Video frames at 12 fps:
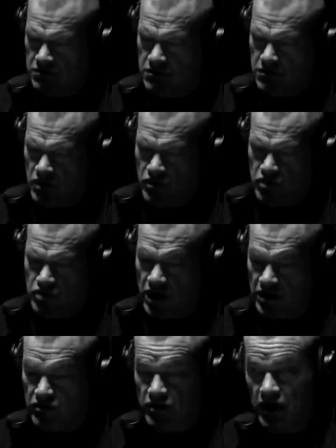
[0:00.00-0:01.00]
you know you got
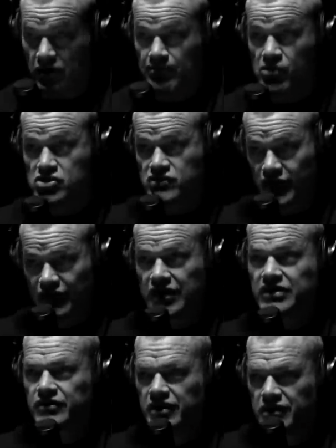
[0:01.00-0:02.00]
to you got to push for
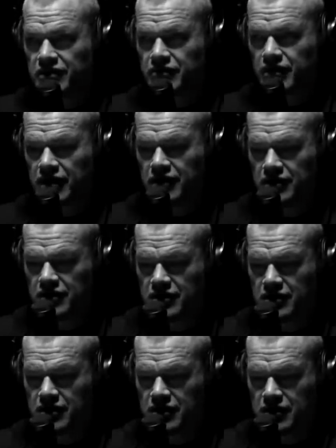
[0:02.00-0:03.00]
victory, right?
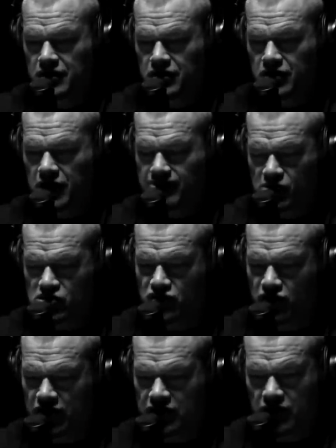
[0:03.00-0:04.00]
You got to push for
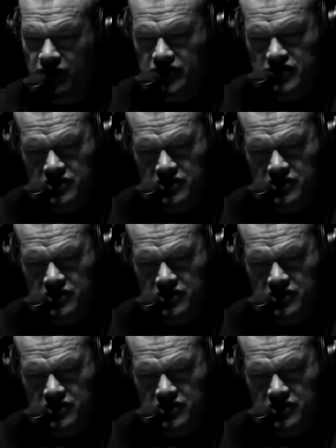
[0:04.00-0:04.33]
victory and this